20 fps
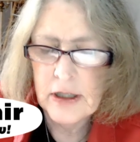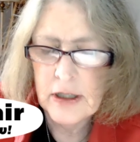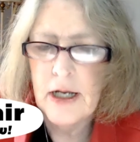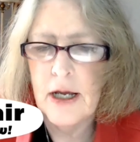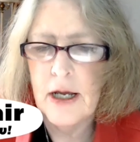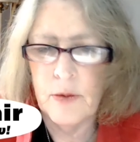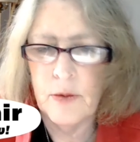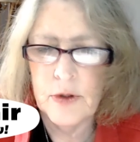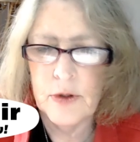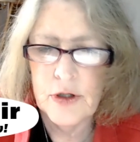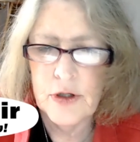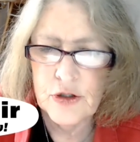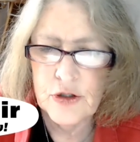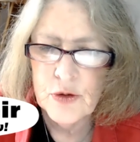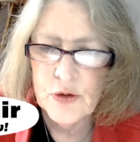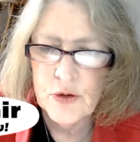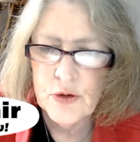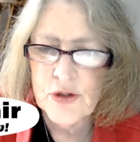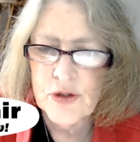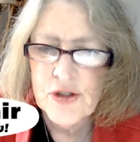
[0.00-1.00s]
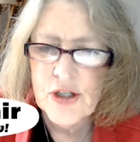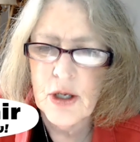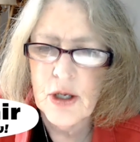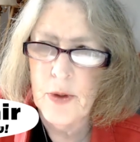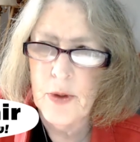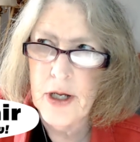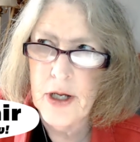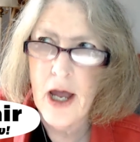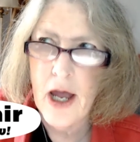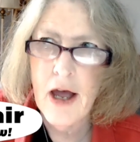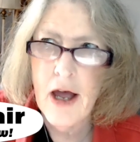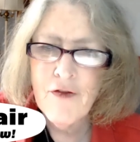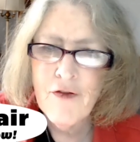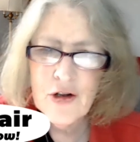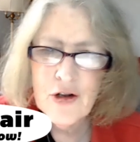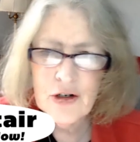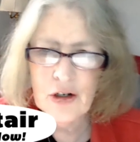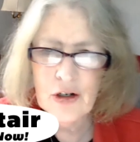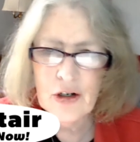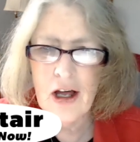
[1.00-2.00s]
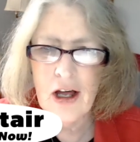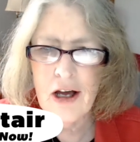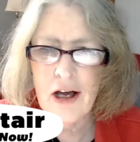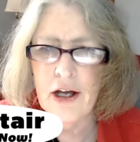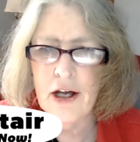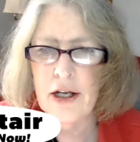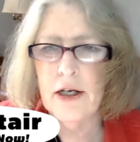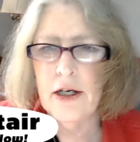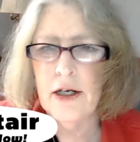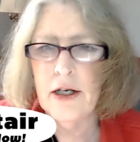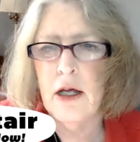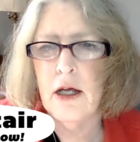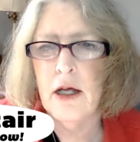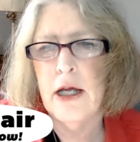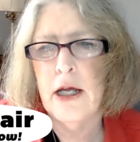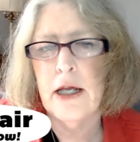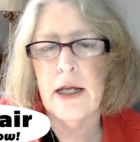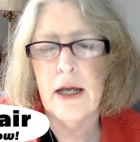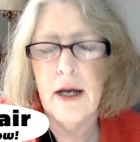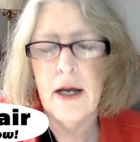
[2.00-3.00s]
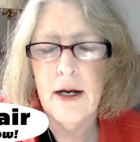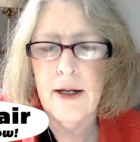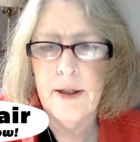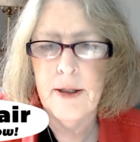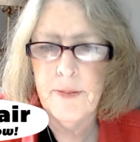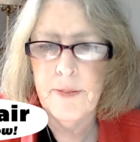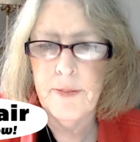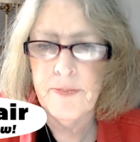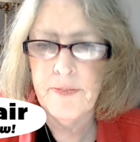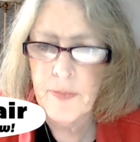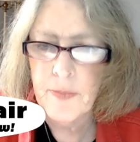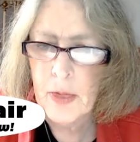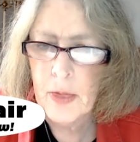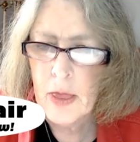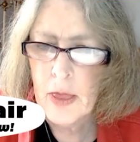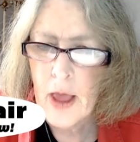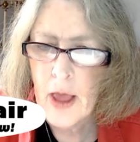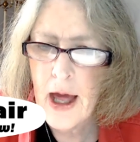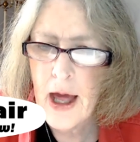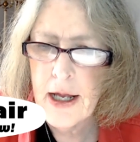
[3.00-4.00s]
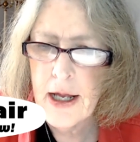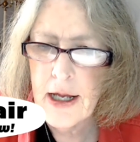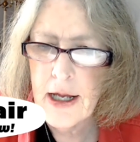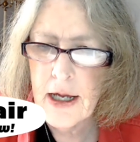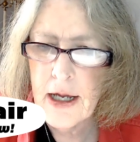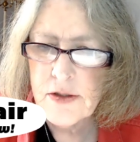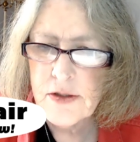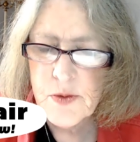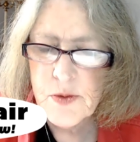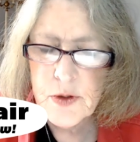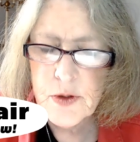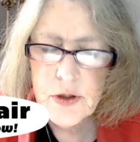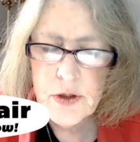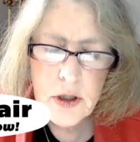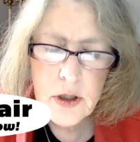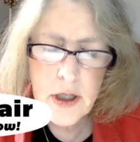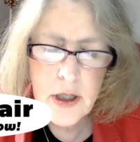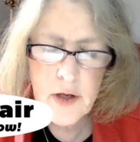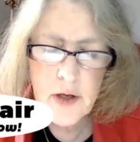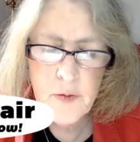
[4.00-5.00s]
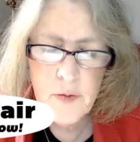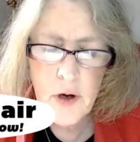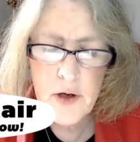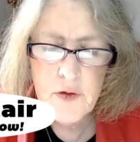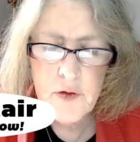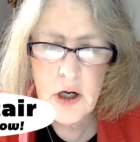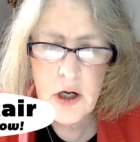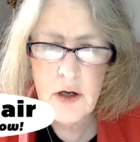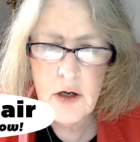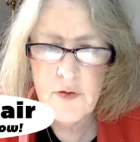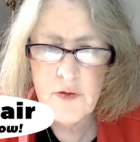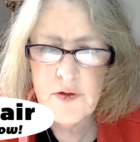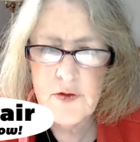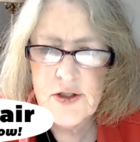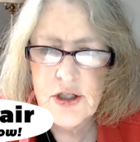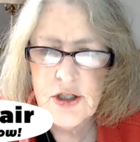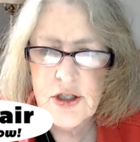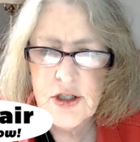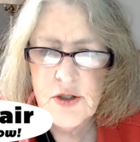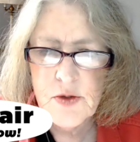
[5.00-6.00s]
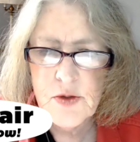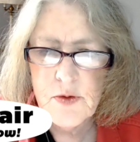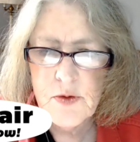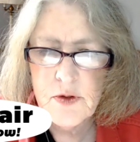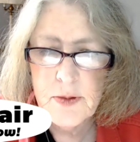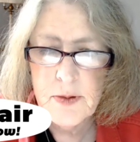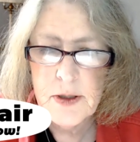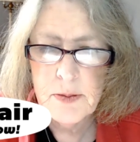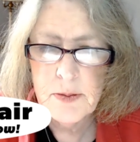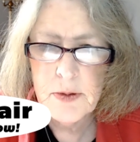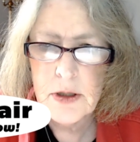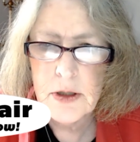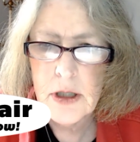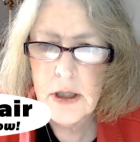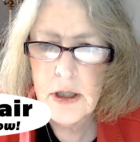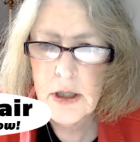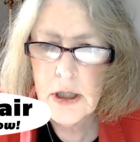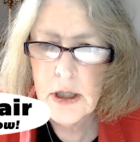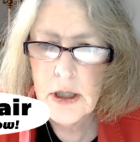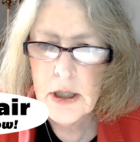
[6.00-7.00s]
Now, with the tools that we have online, like Hangouts, where you can have private conversations with people,